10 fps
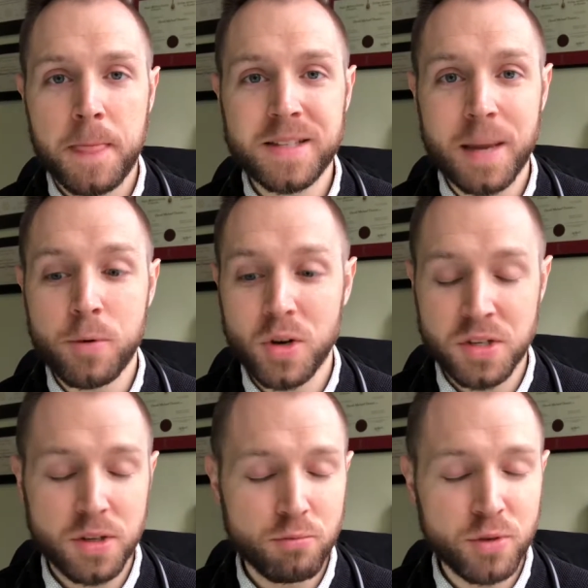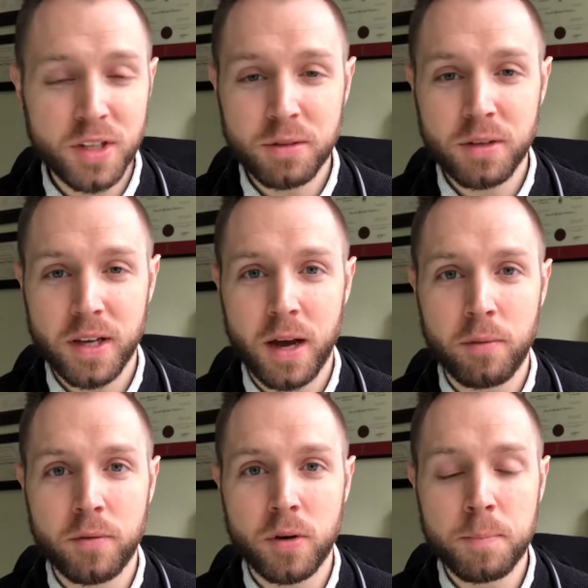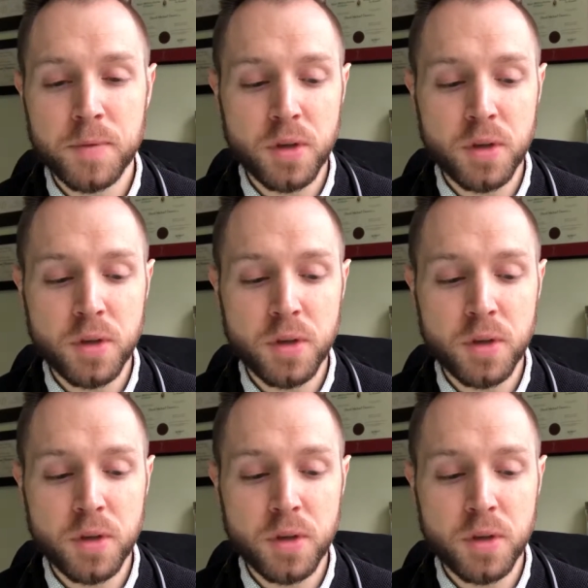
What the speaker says: These type of questions are really, really helpful.